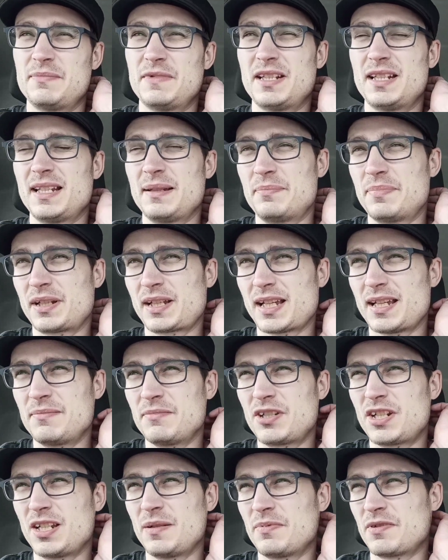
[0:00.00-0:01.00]
Then they became
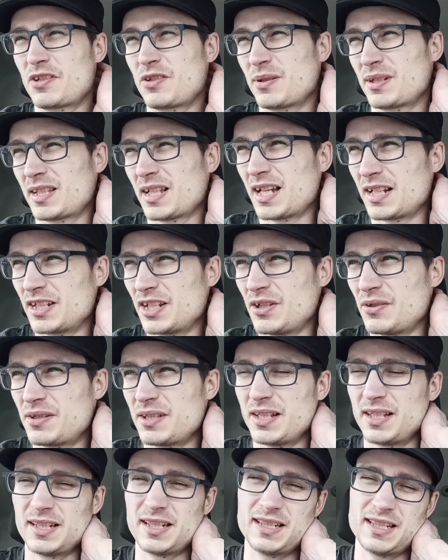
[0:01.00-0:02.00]
cheaper, so I started
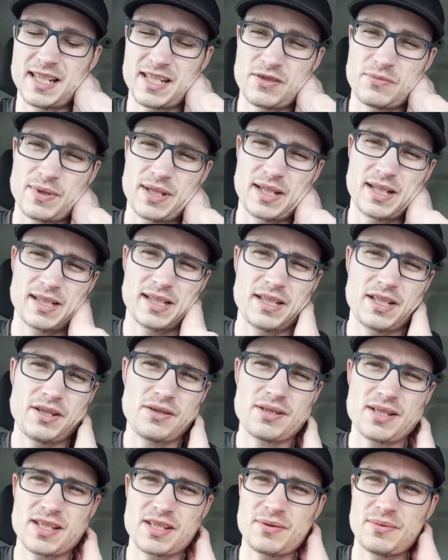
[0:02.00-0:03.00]
using it. And then last week I didn't use
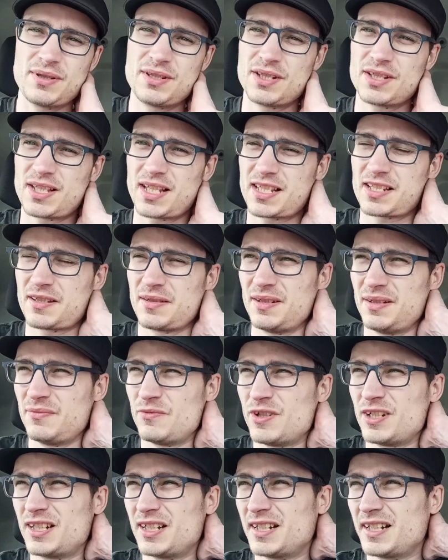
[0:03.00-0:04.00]
it, so he's just asking
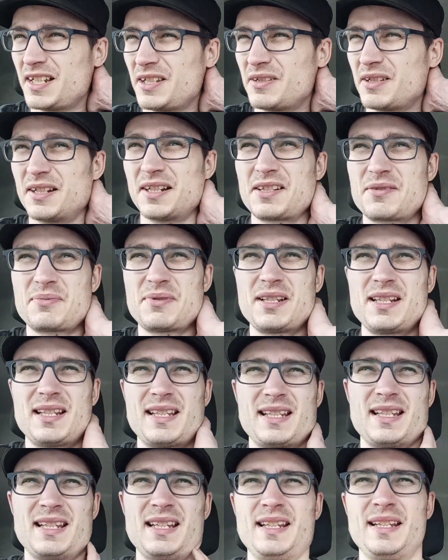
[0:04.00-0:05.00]
why didn't I use it last
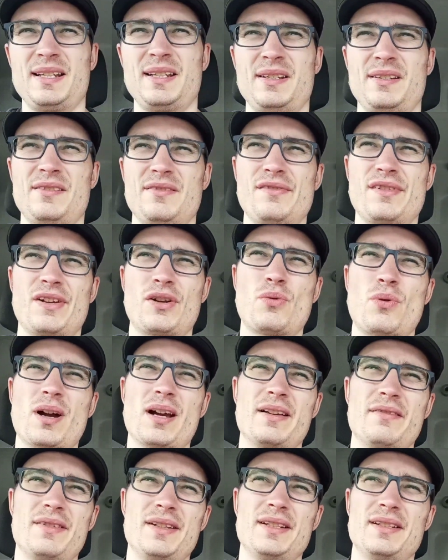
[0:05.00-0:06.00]
week, or
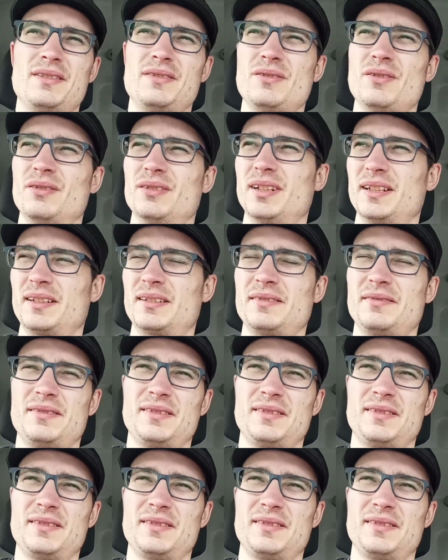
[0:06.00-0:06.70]
inquiring, not like